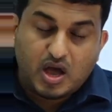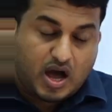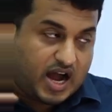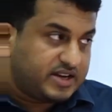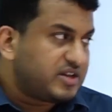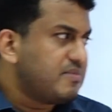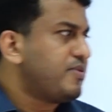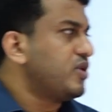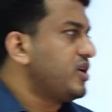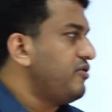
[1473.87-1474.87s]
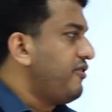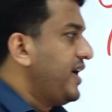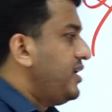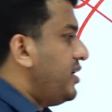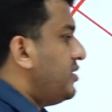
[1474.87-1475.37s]
Another important
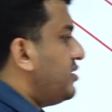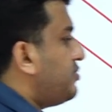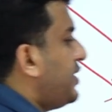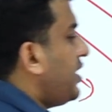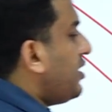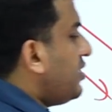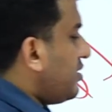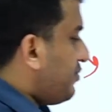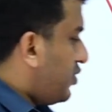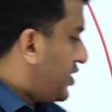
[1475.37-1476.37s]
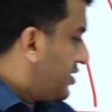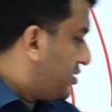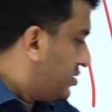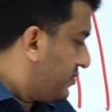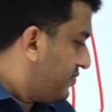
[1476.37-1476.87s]
finding in this particular report is,